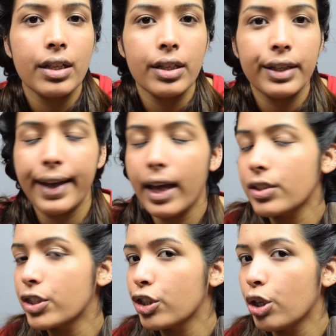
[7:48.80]
Yeah,
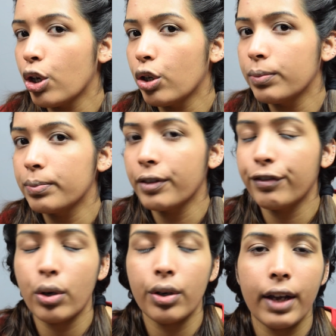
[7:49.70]
so
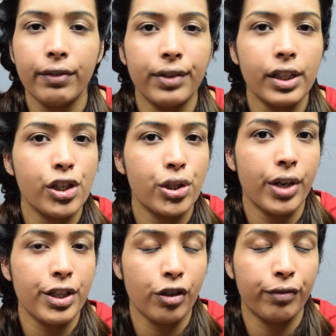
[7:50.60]
before I finish the
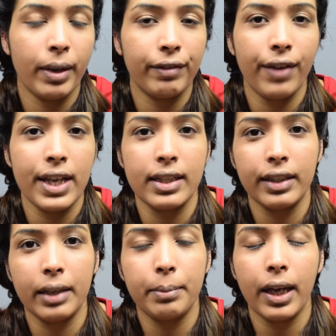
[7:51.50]
rest of my face and
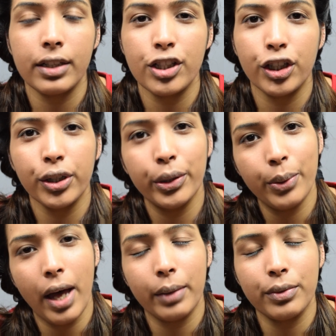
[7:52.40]
get back to you,
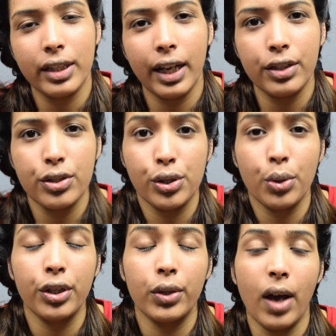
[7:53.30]
I would like to
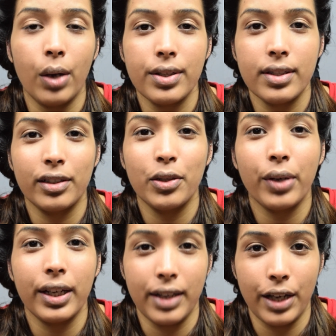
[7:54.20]
show you how does it look
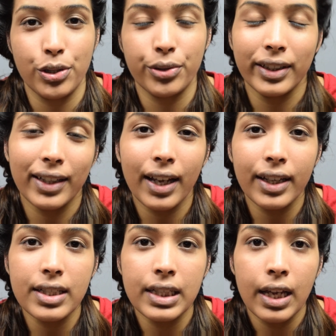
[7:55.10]
in natural light,